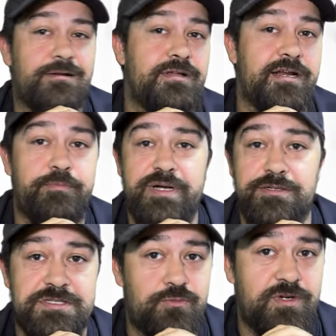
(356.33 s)
a lot of
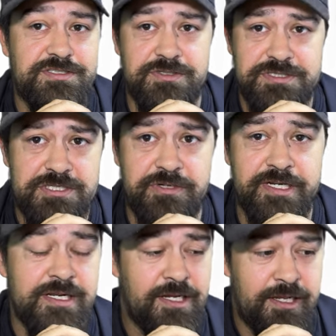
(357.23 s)
bells and whistles to
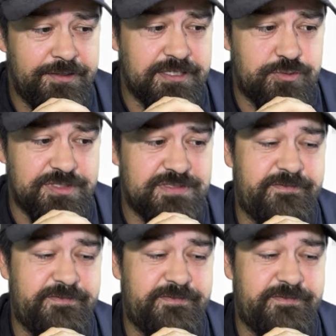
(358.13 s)
it. This one's